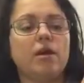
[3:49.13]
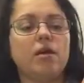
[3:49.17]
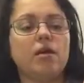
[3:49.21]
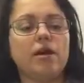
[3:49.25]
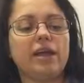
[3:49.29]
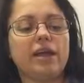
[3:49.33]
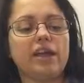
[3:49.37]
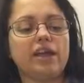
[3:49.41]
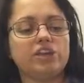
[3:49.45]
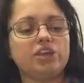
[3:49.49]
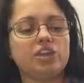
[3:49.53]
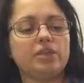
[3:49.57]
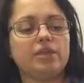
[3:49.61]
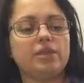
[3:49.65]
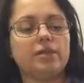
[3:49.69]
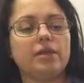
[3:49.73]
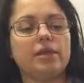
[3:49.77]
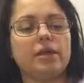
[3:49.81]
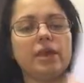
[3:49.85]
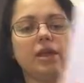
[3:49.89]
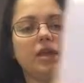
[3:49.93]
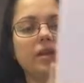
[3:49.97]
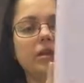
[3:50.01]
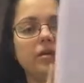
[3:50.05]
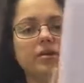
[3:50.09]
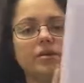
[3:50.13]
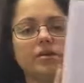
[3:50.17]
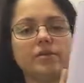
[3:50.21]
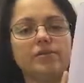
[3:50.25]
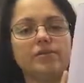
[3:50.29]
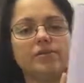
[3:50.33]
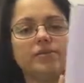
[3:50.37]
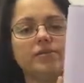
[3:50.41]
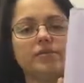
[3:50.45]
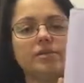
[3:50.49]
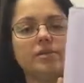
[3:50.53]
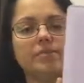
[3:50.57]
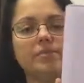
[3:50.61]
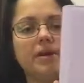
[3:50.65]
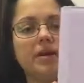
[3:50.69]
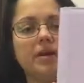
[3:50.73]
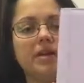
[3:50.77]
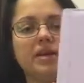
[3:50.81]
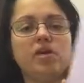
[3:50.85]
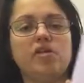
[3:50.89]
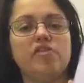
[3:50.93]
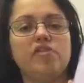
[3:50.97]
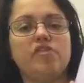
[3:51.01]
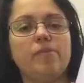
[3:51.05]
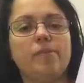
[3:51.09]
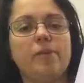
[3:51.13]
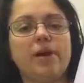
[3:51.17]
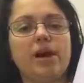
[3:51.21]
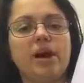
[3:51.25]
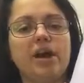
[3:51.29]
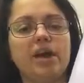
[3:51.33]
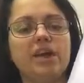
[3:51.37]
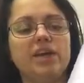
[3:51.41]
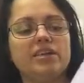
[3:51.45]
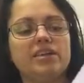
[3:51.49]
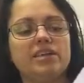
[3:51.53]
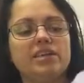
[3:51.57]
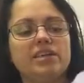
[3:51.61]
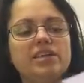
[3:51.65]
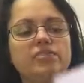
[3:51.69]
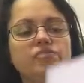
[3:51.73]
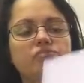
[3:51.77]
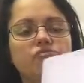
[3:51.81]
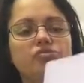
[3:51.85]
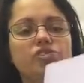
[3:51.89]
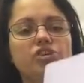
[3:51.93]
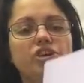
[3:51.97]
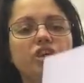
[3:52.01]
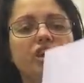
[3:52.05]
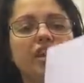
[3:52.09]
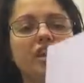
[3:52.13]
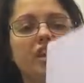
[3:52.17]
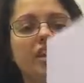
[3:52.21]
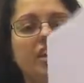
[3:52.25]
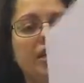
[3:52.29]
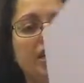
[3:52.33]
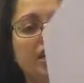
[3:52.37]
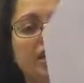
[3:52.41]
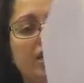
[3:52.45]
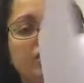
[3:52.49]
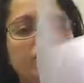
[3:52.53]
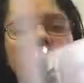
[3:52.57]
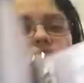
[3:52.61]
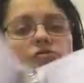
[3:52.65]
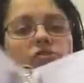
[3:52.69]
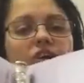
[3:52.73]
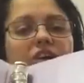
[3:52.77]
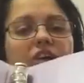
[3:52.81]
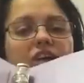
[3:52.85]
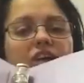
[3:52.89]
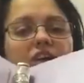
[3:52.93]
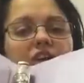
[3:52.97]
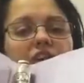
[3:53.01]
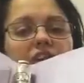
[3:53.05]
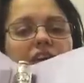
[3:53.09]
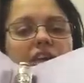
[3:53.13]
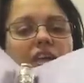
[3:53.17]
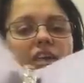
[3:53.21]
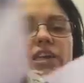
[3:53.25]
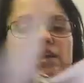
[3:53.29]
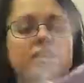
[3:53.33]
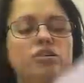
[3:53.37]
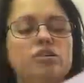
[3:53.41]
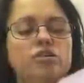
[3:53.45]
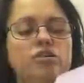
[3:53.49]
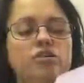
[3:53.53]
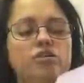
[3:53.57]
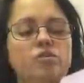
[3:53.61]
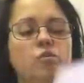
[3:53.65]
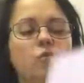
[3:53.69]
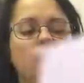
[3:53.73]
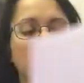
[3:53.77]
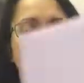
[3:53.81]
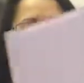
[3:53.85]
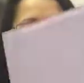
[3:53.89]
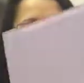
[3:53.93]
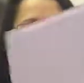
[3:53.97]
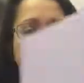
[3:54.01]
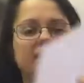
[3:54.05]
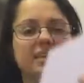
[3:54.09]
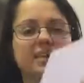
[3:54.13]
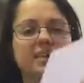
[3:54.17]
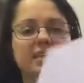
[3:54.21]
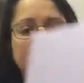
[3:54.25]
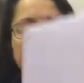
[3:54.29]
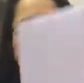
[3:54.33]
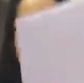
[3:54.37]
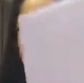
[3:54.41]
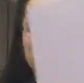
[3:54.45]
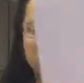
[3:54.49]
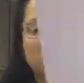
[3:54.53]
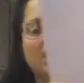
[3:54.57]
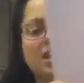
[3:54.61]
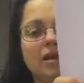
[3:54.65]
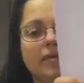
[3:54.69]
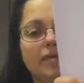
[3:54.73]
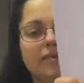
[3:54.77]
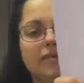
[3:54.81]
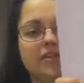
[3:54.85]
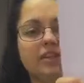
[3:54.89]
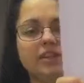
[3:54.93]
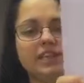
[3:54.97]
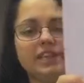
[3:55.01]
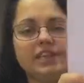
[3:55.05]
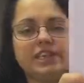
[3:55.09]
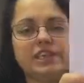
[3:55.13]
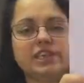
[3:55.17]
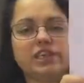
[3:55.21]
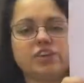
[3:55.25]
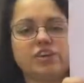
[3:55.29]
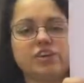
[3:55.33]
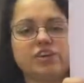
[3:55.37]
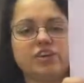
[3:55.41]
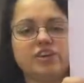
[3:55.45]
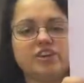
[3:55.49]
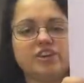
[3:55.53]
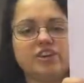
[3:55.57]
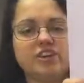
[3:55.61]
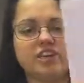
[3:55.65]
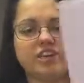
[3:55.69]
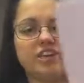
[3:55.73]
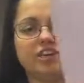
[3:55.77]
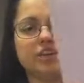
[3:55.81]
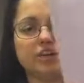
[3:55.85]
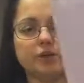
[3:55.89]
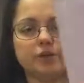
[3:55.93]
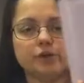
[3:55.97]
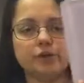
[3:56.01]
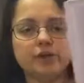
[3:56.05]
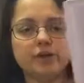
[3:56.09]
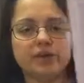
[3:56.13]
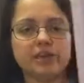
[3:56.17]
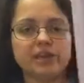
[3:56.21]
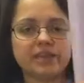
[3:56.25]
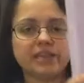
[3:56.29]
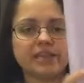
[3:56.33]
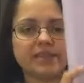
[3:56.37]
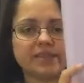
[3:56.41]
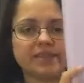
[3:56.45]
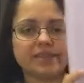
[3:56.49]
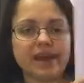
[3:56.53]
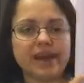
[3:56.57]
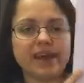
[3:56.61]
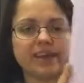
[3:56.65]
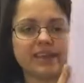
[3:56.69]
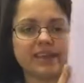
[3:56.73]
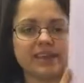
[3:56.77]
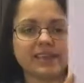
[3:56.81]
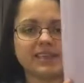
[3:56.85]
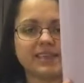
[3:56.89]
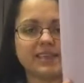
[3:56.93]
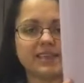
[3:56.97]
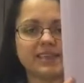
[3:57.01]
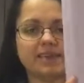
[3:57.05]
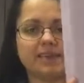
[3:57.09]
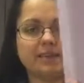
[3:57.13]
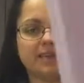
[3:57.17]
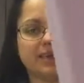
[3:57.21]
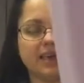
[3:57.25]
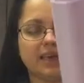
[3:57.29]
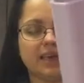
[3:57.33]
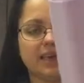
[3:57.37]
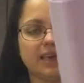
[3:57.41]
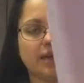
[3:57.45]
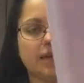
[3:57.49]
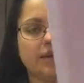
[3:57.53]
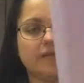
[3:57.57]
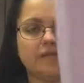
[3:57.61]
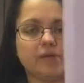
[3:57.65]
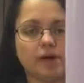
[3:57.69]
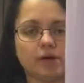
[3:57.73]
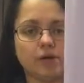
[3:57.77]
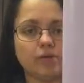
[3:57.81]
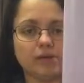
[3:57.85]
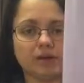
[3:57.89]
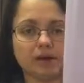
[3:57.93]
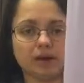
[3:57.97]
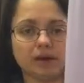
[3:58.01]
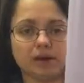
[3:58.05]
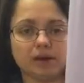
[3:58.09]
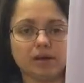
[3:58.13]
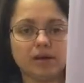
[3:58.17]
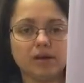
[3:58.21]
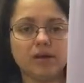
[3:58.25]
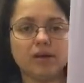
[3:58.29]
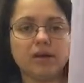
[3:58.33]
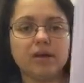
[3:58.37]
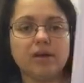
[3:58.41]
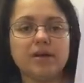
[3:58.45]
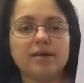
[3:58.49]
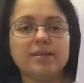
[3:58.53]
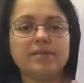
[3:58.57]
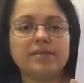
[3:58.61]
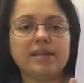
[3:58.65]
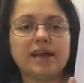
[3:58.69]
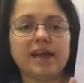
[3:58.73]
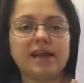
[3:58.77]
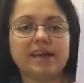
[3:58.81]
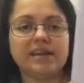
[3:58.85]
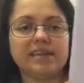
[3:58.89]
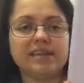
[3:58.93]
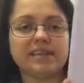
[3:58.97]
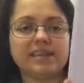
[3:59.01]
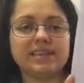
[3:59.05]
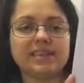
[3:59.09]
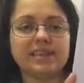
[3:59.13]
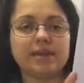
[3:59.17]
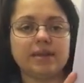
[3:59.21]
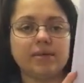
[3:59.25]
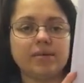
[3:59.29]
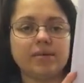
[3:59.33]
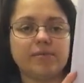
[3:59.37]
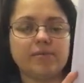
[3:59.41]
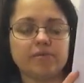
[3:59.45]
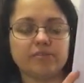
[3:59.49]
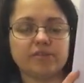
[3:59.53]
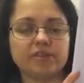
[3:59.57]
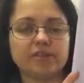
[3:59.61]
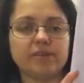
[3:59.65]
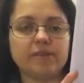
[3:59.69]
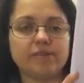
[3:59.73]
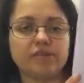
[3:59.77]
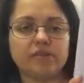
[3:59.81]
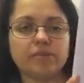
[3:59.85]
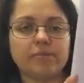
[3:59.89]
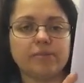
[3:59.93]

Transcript: I actually think, for the money I've paid, it's really, really good quality. Lovely and sturdy too. So that is the folder. That is, if